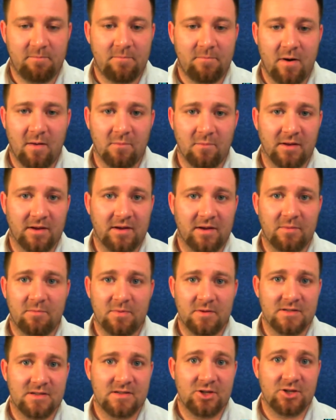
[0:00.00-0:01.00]
public
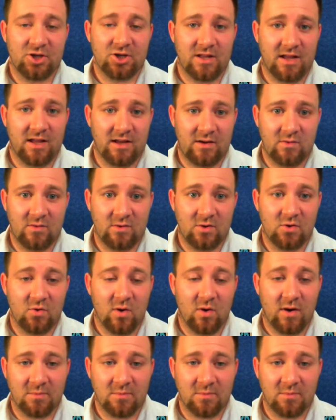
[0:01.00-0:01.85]
position that you do,